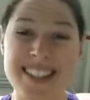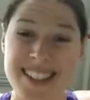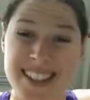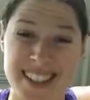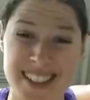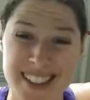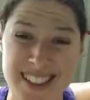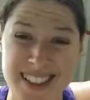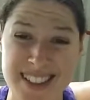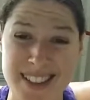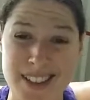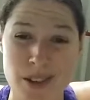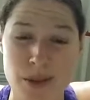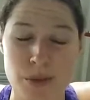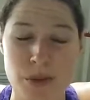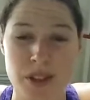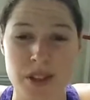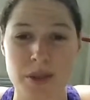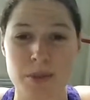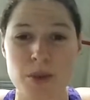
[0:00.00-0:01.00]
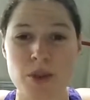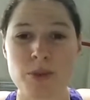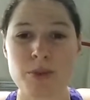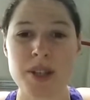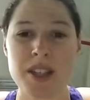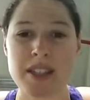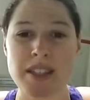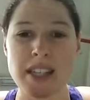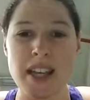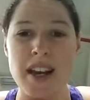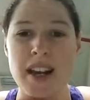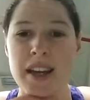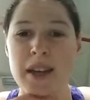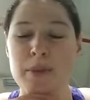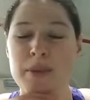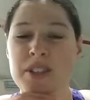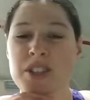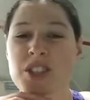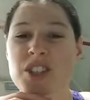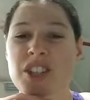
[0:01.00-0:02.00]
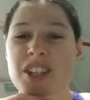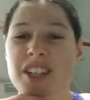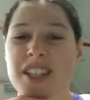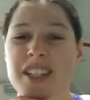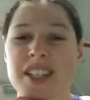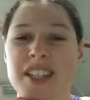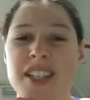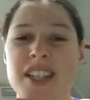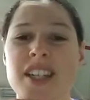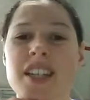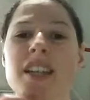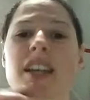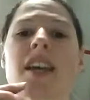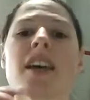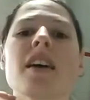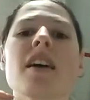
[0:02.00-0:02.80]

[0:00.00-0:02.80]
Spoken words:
I didn't on one of the movements, and I hit my chin.